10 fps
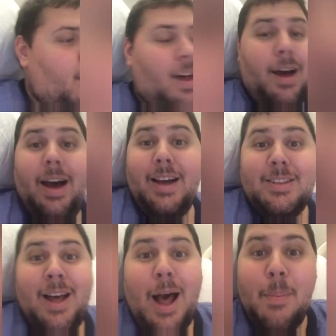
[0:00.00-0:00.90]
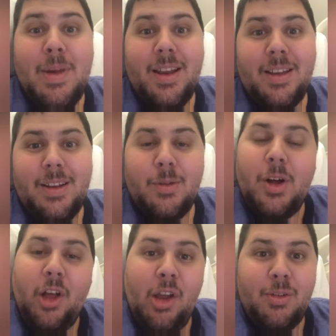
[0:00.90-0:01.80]
Uh, I'd hop in it
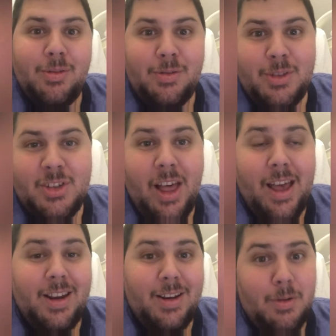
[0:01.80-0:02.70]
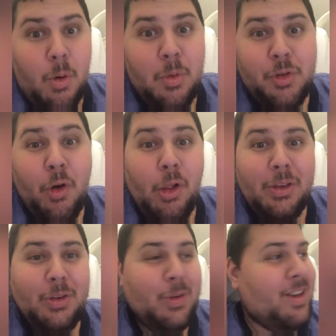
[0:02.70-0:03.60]
while I slide, almost fall
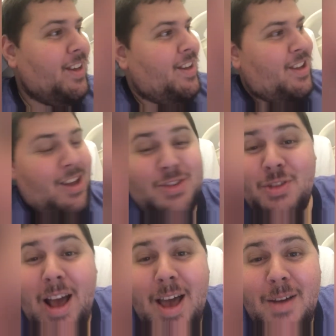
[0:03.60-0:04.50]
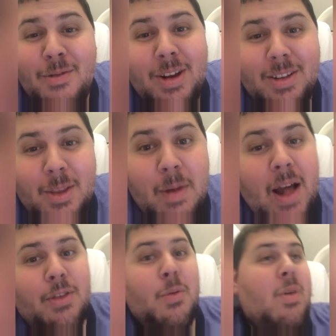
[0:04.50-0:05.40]
into it. I drive right into the
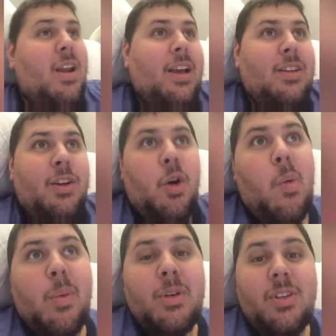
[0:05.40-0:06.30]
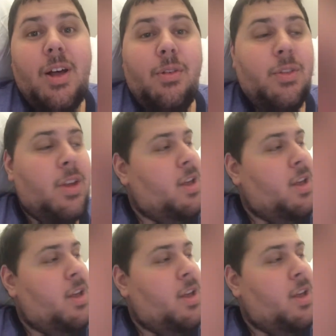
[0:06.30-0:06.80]
bathroom and I get to go by myself.